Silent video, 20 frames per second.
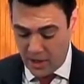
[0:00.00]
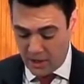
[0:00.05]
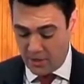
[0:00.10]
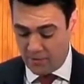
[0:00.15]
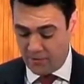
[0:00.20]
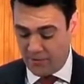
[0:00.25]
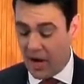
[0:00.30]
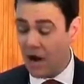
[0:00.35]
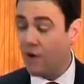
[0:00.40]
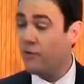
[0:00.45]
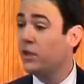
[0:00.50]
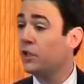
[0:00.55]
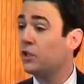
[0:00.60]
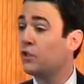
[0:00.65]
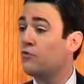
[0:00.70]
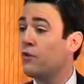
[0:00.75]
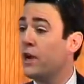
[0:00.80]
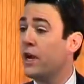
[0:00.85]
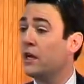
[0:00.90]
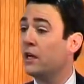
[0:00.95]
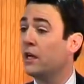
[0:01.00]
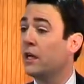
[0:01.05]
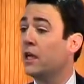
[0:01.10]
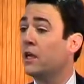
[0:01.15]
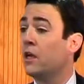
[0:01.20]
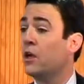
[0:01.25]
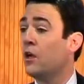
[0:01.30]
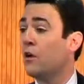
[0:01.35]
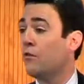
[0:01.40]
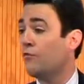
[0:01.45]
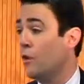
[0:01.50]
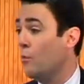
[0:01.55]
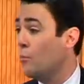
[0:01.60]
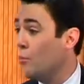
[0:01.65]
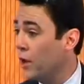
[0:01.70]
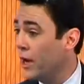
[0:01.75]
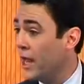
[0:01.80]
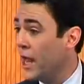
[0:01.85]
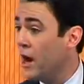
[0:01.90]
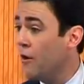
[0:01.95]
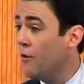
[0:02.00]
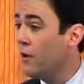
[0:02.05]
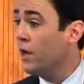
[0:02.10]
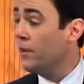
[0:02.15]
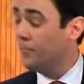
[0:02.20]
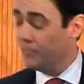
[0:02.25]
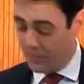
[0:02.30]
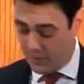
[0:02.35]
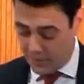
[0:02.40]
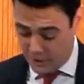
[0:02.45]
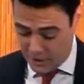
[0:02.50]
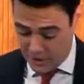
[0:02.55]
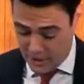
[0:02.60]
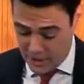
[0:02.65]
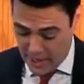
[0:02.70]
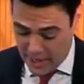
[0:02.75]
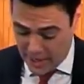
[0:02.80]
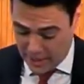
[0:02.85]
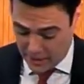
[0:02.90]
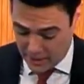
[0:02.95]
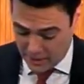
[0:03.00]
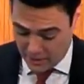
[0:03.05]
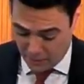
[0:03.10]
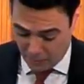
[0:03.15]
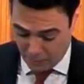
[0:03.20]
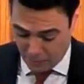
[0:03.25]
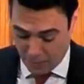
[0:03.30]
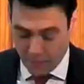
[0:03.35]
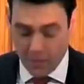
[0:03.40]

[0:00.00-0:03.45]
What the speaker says: that varies greatly from one area to the next.